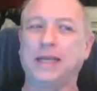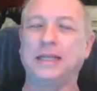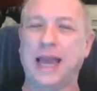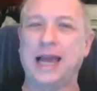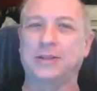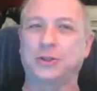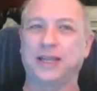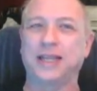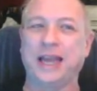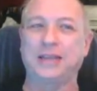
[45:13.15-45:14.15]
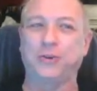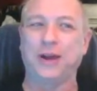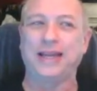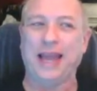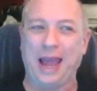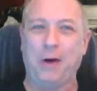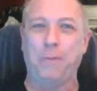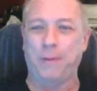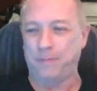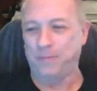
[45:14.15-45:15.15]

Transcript: He's actually there trying to help him.